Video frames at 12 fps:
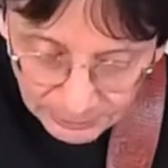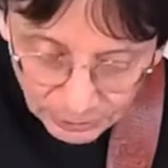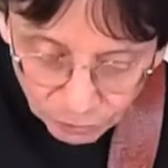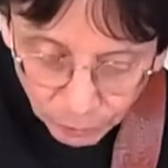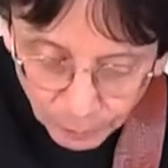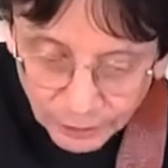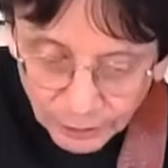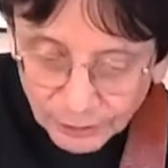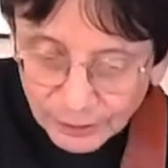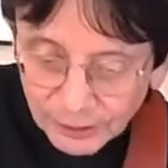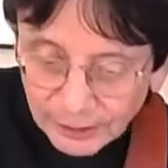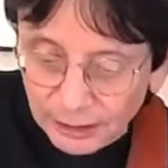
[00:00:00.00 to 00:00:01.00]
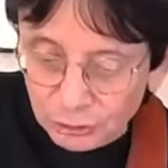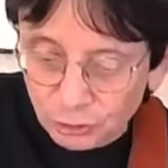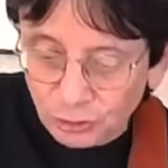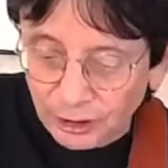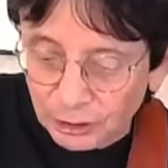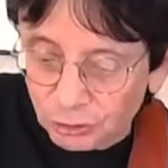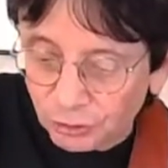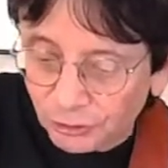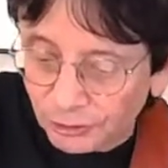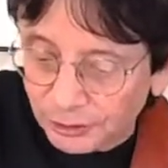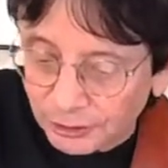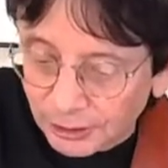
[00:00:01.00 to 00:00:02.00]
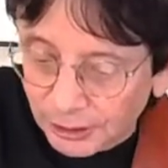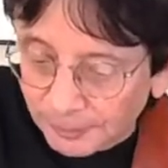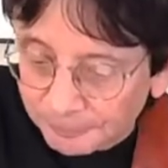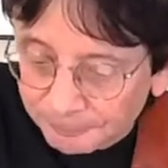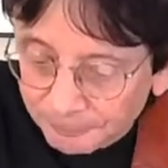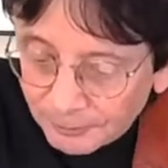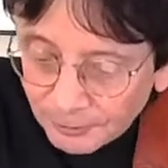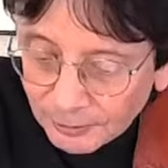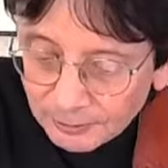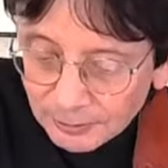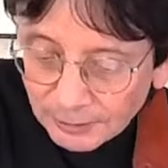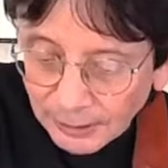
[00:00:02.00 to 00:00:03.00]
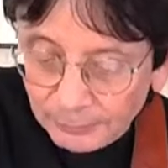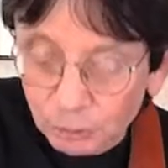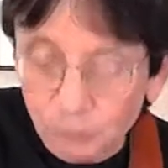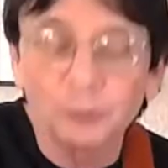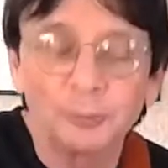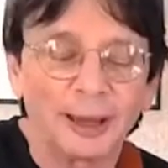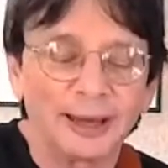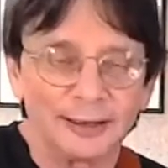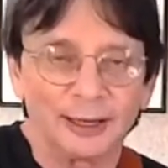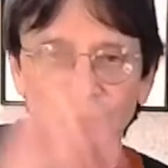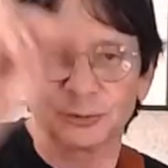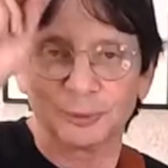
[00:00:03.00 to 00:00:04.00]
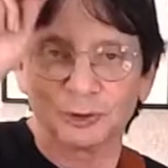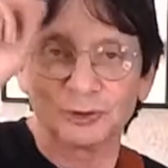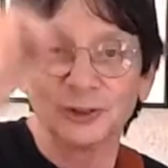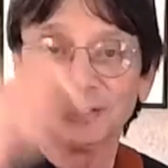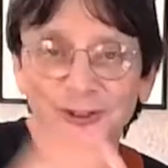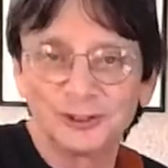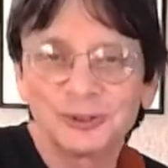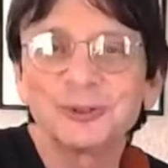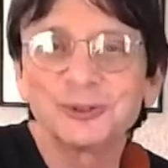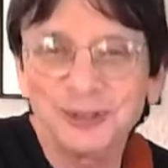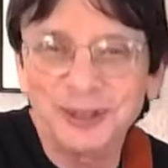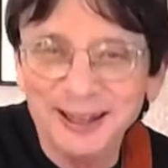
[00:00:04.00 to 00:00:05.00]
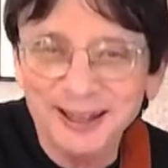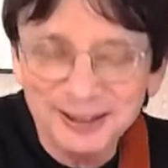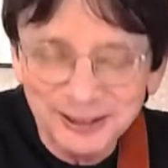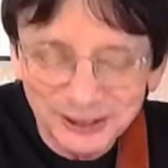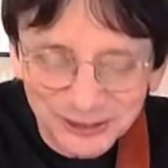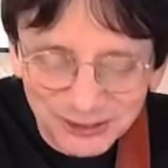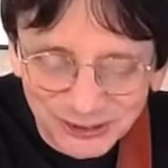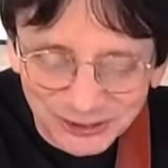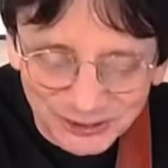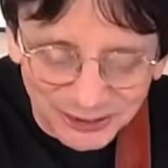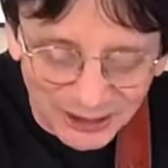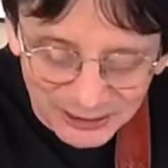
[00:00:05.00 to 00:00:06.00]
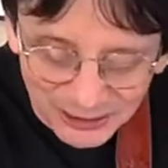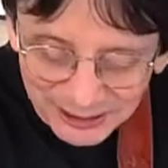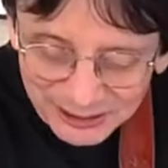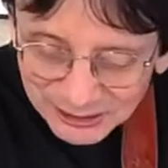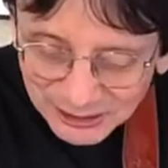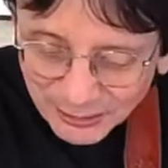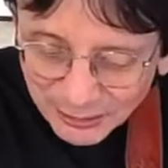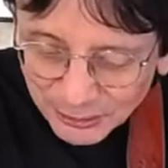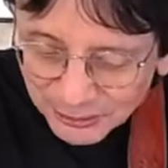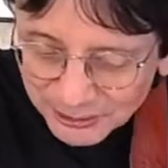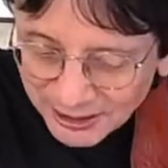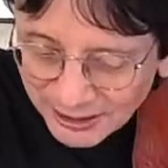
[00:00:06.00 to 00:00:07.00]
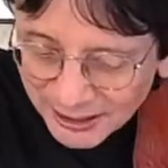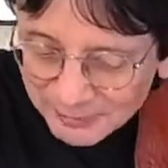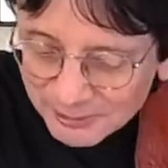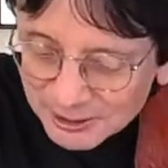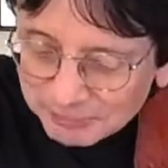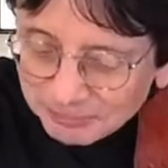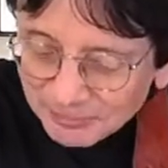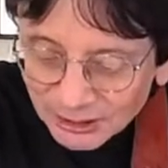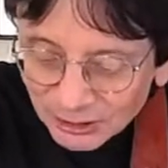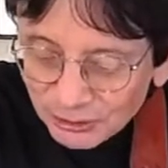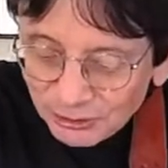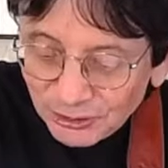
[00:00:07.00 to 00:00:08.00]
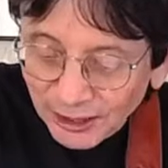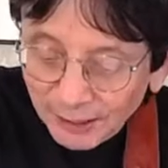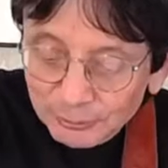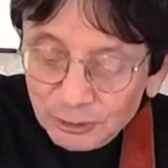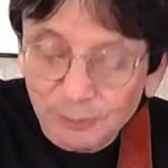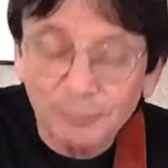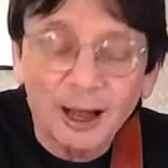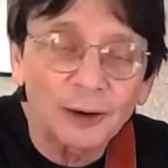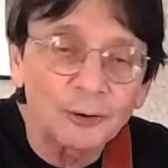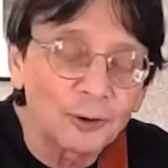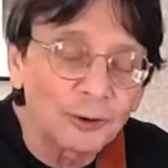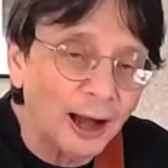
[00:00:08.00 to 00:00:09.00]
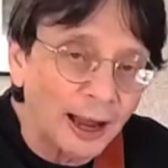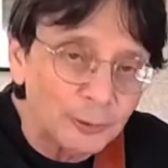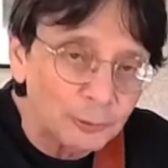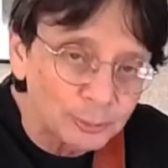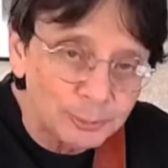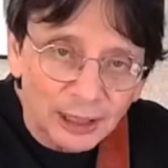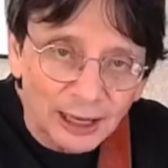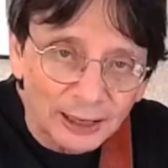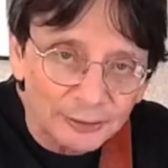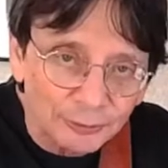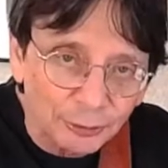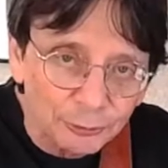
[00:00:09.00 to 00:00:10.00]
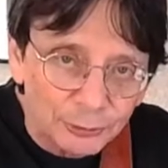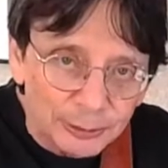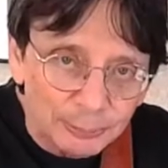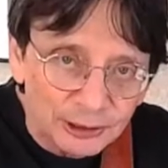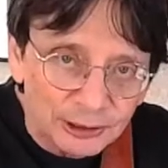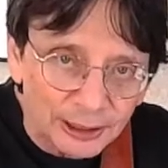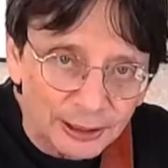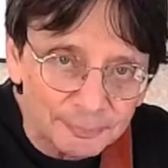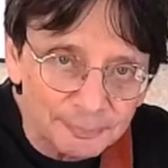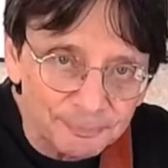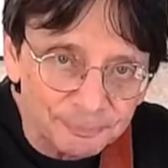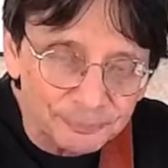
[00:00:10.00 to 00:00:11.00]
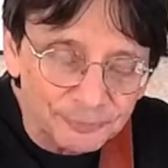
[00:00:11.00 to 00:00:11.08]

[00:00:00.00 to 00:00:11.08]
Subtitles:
So we're going to kind of change the, I'm going to do my announcements. So today is Sunday, 10:30 a.m. Eastern Time. Tomorrow I will be on at 3 p.m.